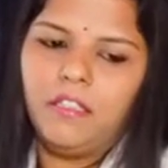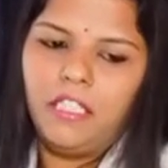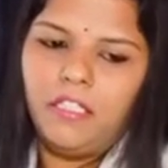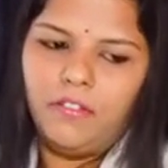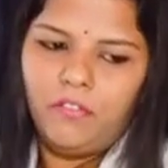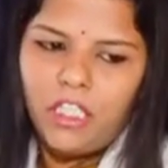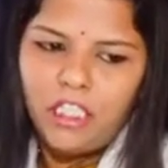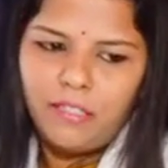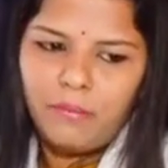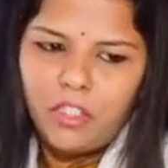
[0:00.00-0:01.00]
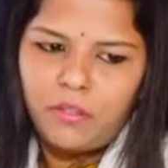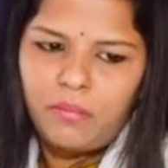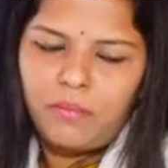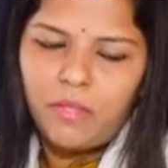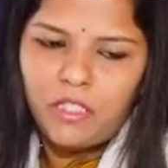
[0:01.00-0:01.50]
If there is a
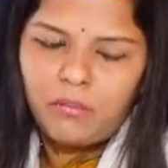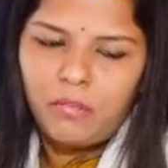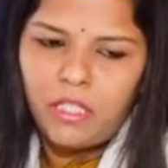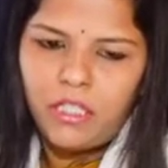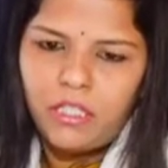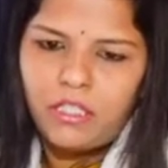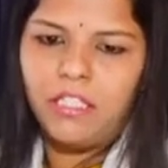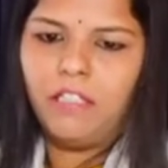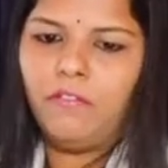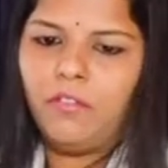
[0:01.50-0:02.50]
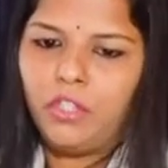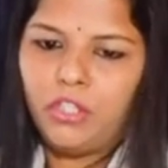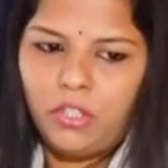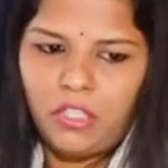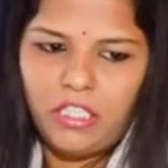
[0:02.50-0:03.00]
mismatch, then for
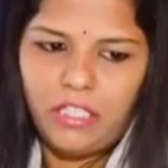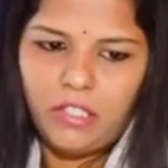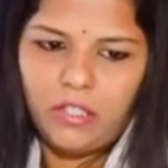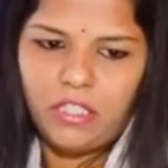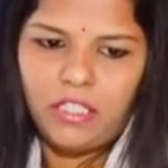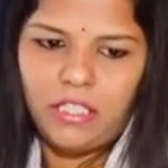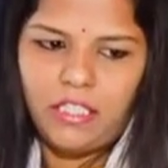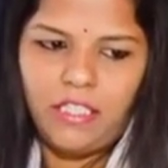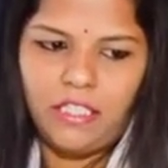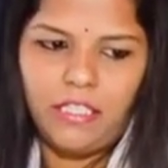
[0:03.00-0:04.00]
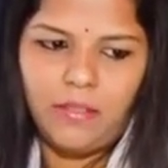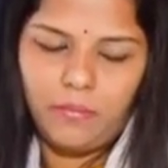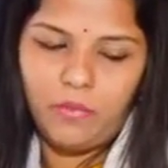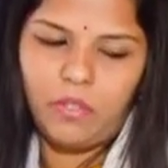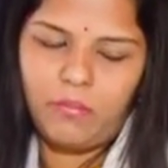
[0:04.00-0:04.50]
sure there you are setting in the
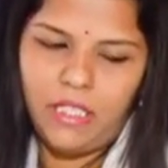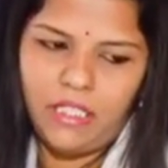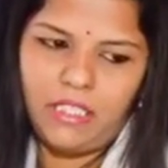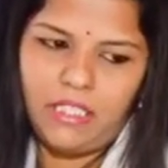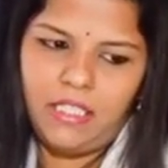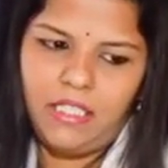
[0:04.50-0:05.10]
obesity.